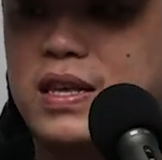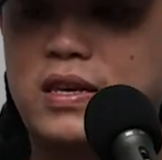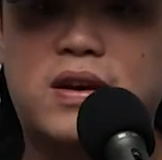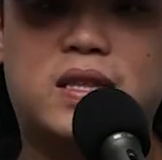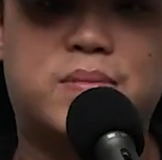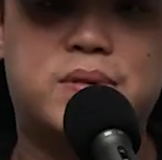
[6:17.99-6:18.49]

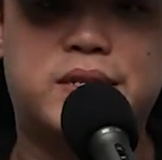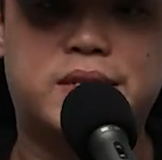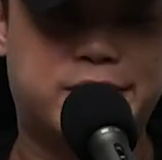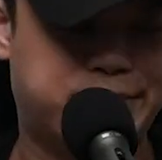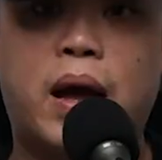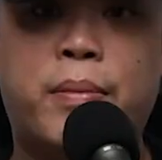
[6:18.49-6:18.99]
Thank you,
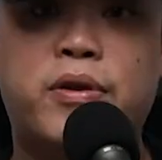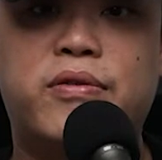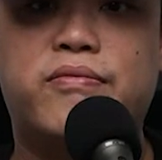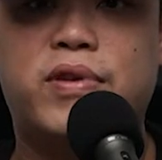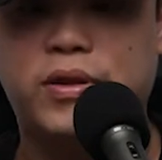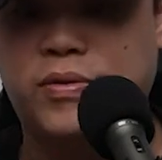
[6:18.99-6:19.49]
Atomos. I'm going
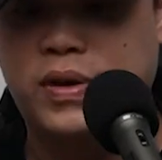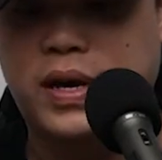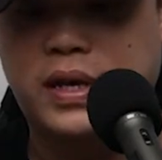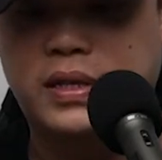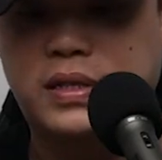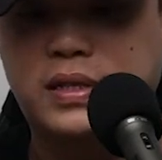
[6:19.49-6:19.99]
to run you
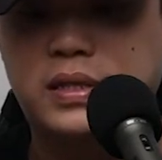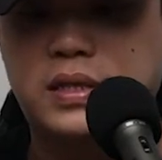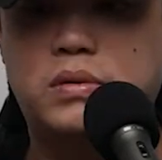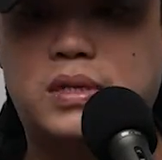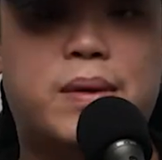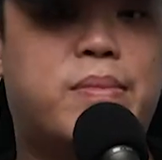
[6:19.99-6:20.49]

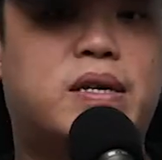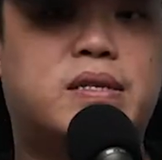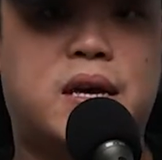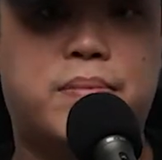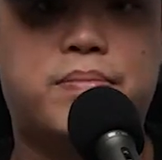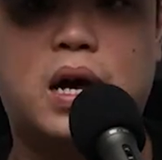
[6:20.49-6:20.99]
guys step by
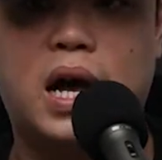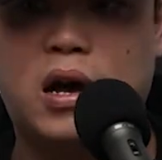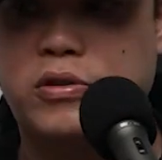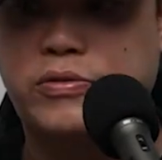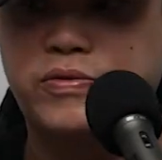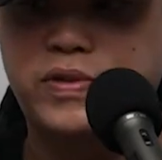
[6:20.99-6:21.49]
step
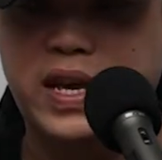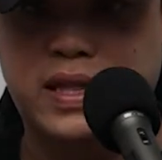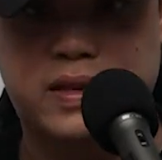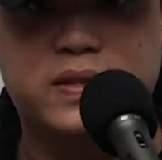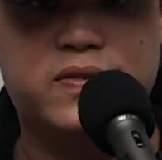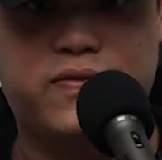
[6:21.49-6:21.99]
how to
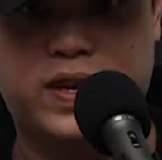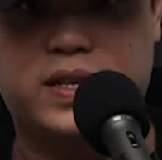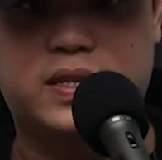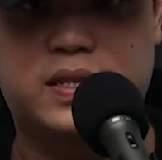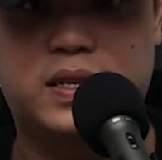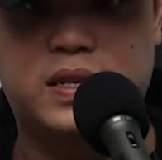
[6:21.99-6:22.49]
get this
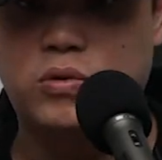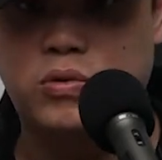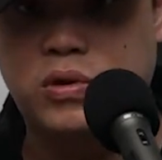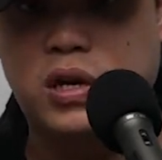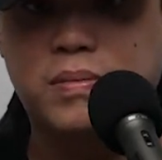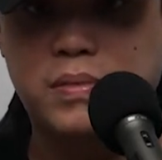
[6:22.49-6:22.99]
fixed.
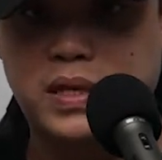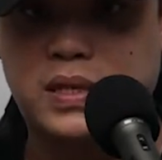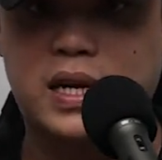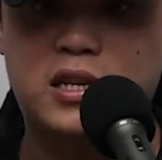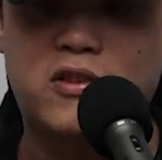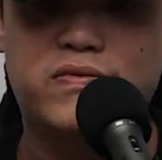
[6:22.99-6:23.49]
Do not
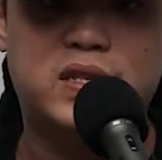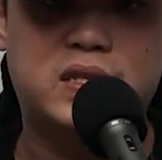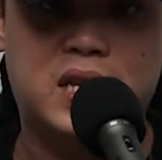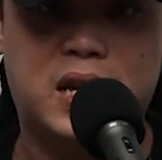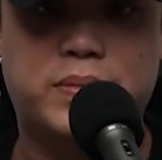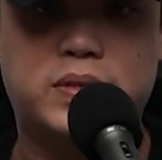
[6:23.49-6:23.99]
miss any of these
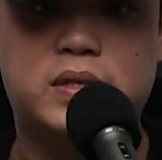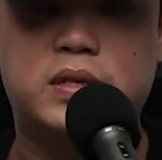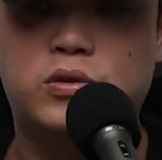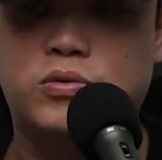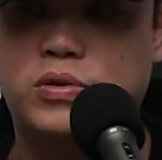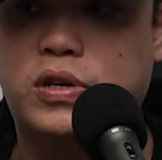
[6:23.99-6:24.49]
steps.
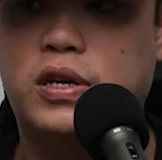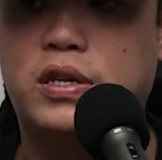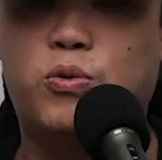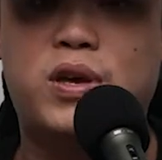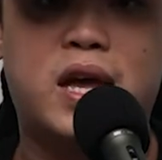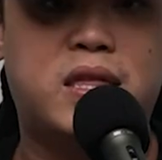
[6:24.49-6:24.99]
Do not
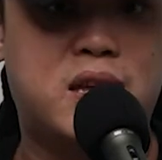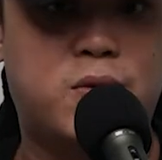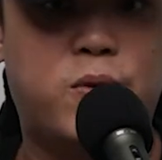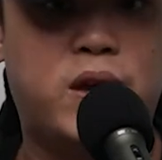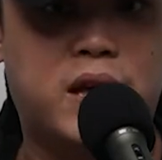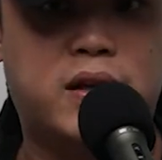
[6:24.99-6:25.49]
do it any
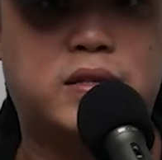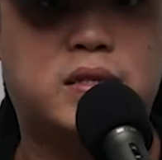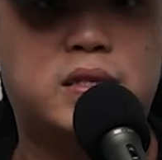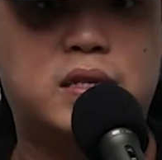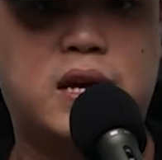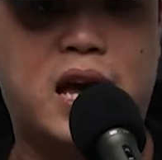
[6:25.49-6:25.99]
way
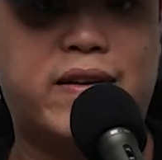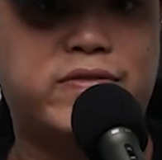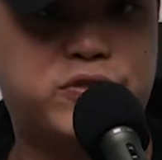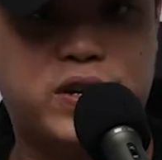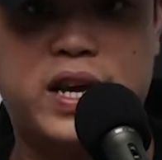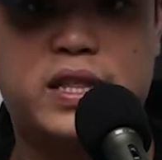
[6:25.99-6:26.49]
else. I've
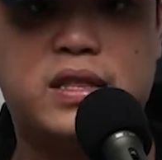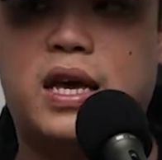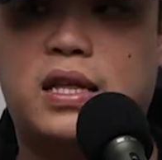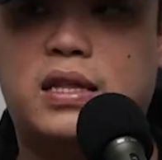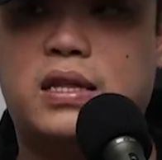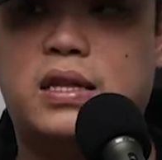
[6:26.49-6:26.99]
tried
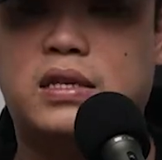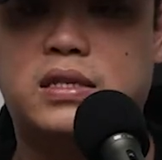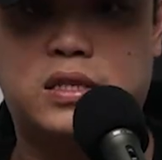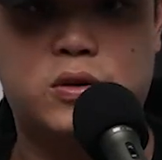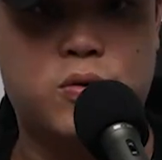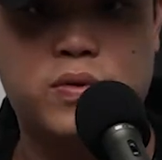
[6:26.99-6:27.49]
and this
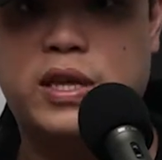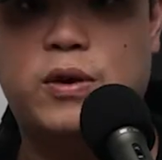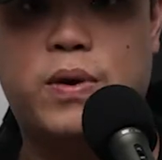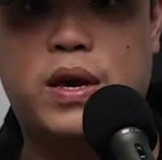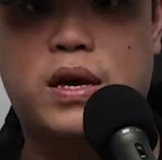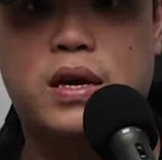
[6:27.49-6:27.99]
is the only
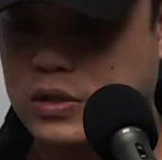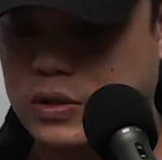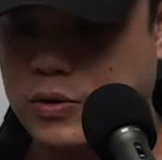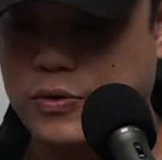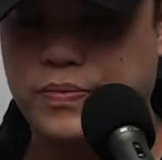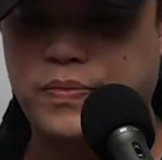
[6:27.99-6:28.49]
way.
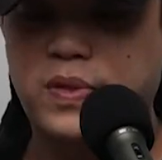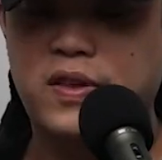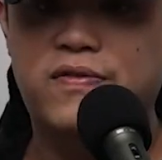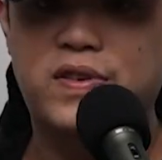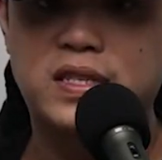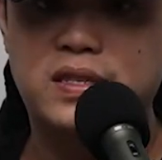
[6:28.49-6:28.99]
So
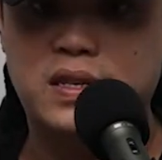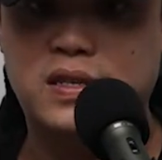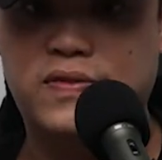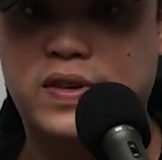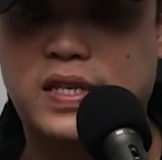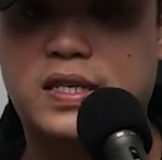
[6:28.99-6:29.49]
first
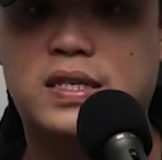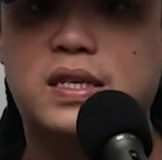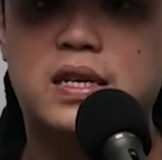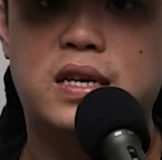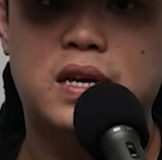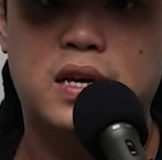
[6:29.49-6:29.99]
things first.
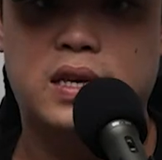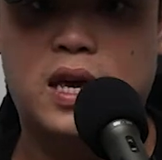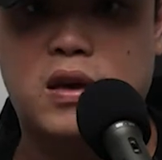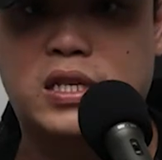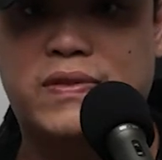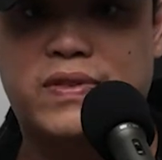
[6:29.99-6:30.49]

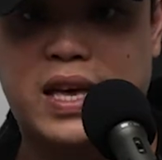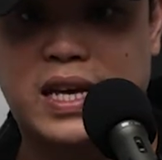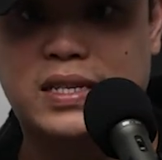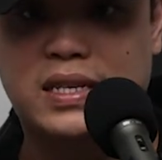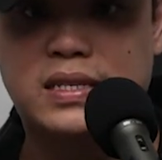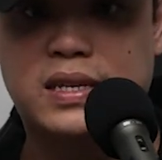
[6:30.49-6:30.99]
Get yourself an
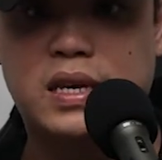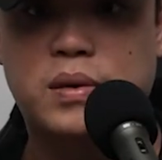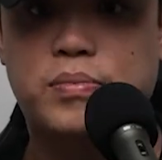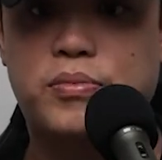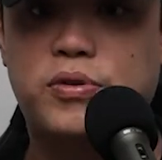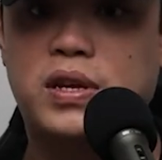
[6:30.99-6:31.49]

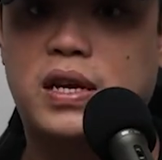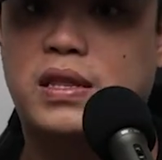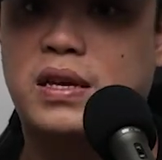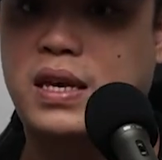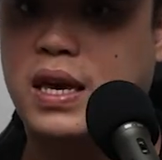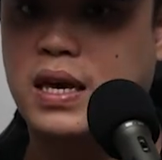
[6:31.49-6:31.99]
SSD, put it in
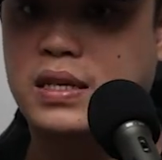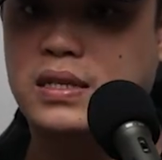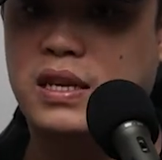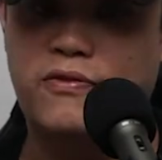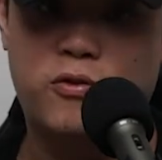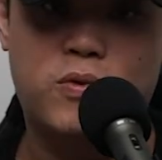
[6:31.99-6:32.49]
the
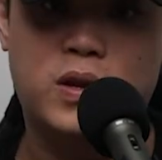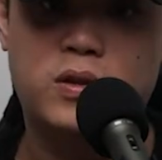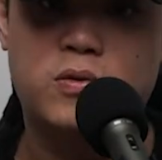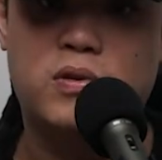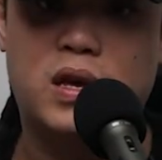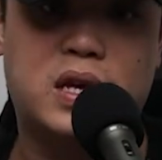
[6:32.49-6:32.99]
case if you
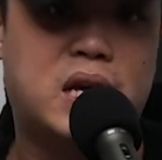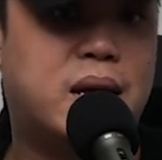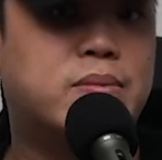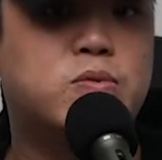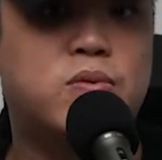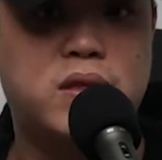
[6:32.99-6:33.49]
want to. It
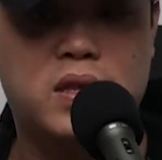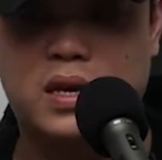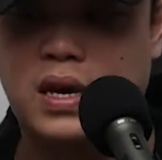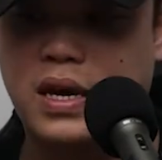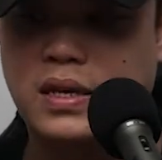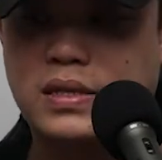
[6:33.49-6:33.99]
comes with the
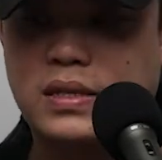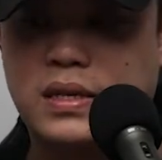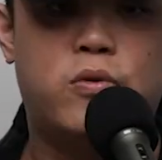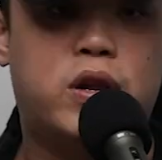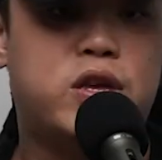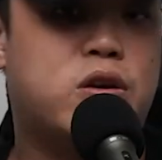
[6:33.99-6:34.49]
case.
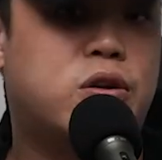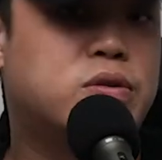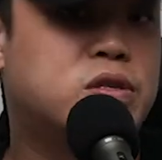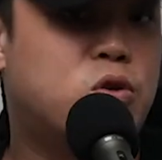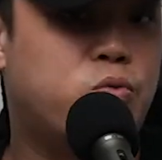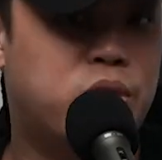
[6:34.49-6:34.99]
Whether you're
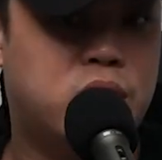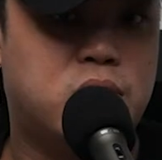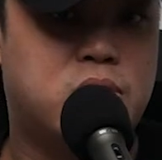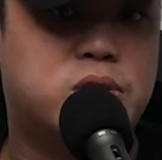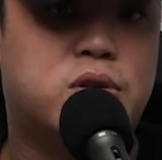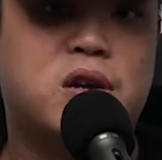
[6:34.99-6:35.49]
using a
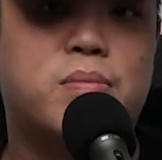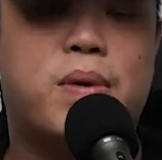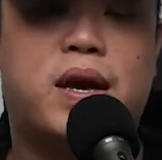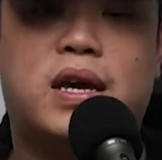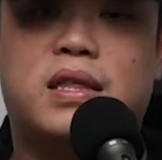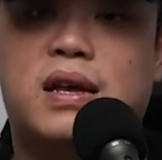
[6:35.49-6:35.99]
Windows or a
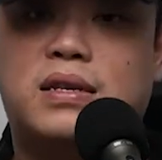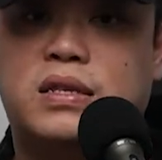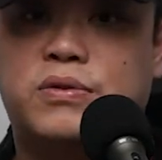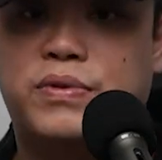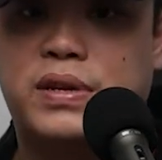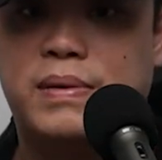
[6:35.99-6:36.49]
Mac, it
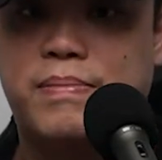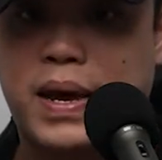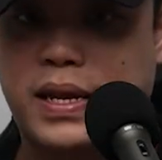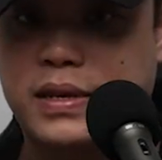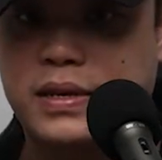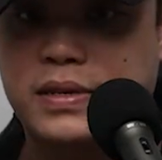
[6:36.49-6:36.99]
doesn't really
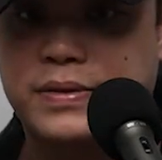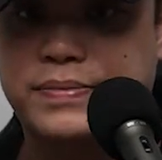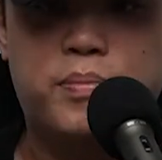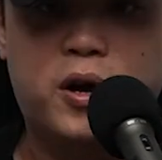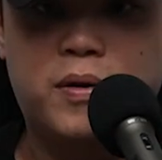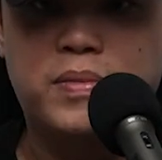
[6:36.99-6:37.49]
matter.
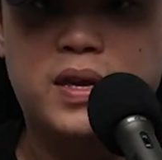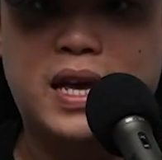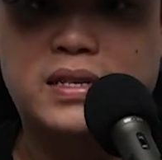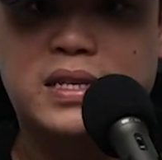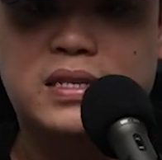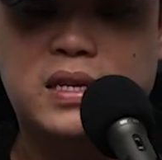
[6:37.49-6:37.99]
Pop the
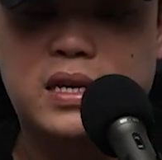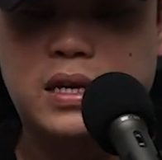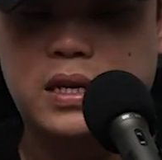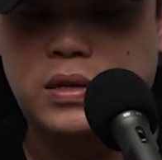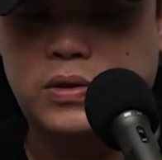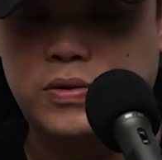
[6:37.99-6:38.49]
SSD
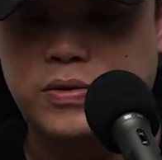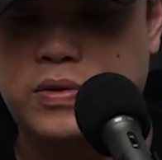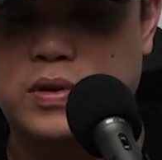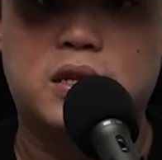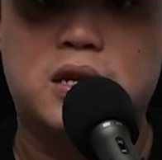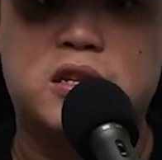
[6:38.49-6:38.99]

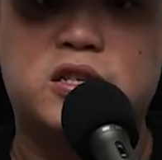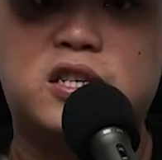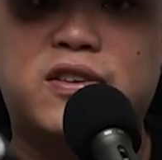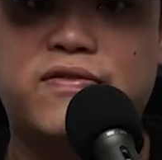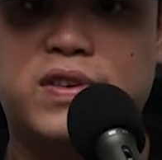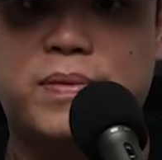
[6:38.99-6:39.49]
into the
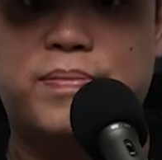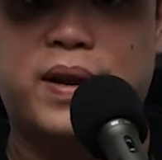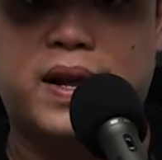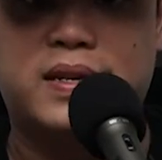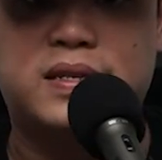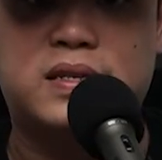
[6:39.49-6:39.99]
Ninja V
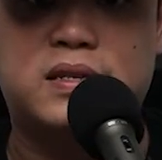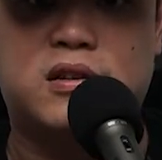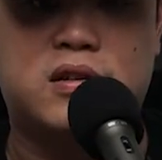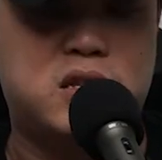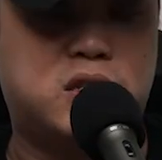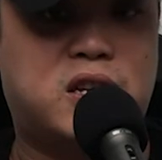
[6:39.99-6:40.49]
Plus
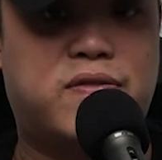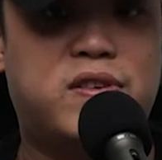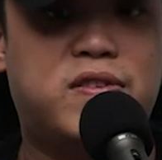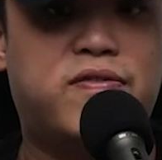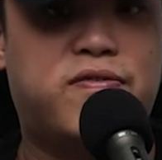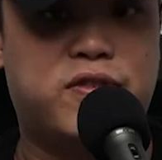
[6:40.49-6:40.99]
or Ninja
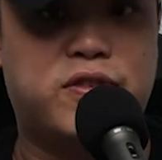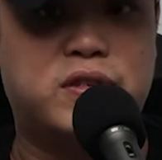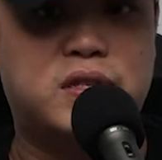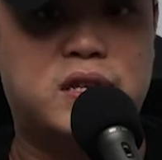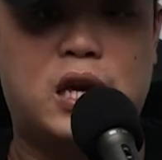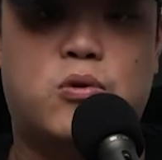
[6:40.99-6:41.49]
V
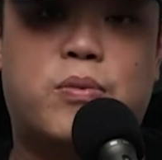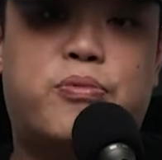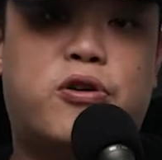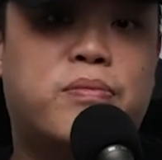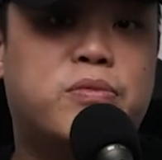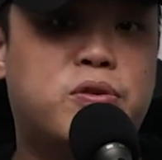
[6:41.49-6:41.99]
first. It will
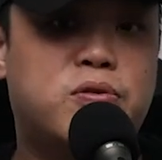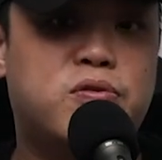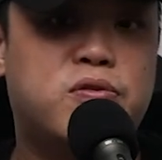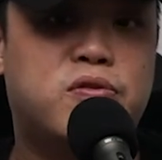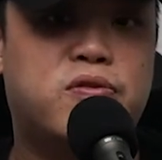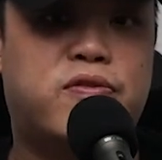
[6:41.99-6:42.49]
prompt
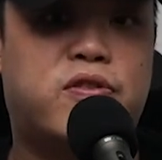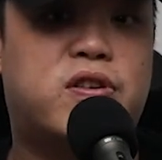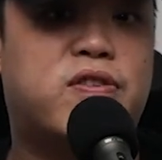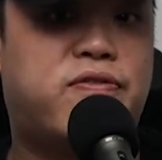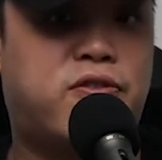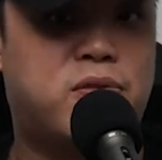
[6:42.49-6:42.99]
you
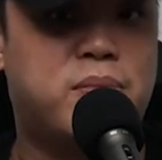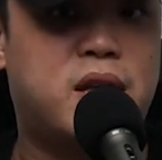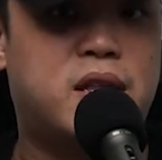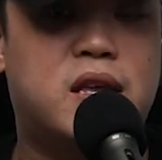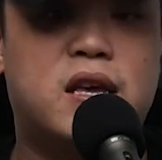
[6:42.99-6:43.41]
for a format.